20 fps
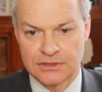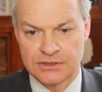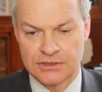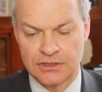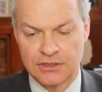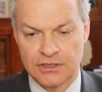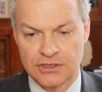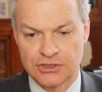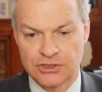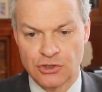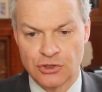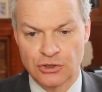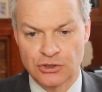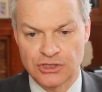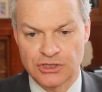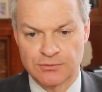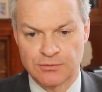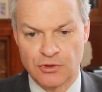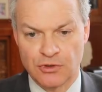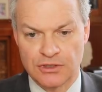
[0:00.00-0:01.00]
Still this
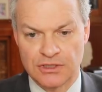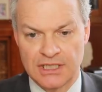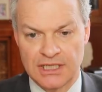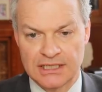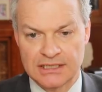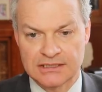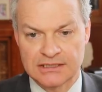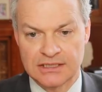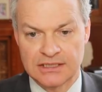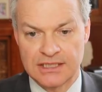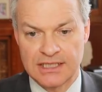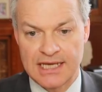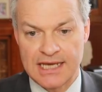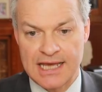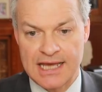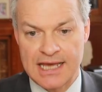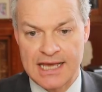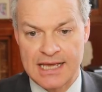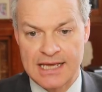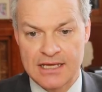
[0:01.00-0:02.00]
hot spot next to
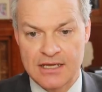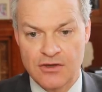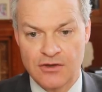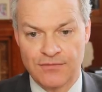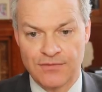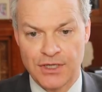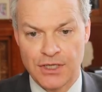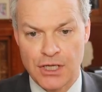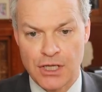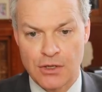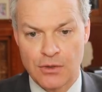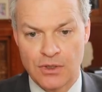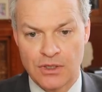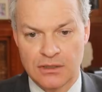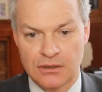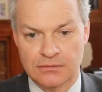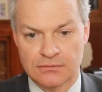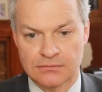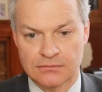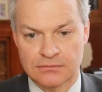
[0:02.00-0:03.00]
the A of
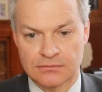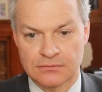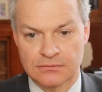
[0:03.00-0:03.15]
Anoa.